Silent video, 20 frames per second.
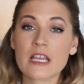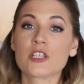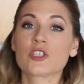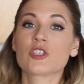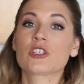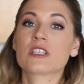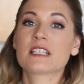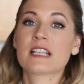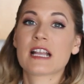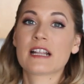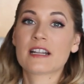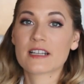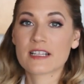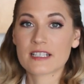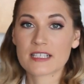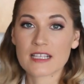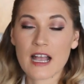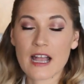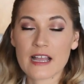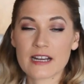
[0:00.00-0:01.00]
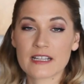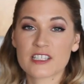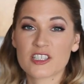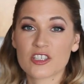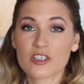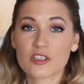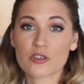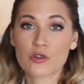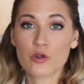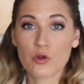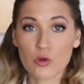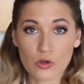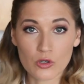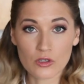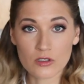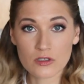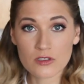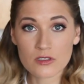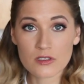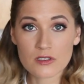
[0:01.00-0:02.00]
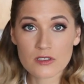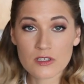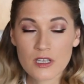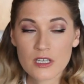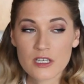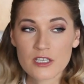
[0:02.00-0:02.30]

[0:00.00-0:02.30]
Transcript: just set it aside until it cools,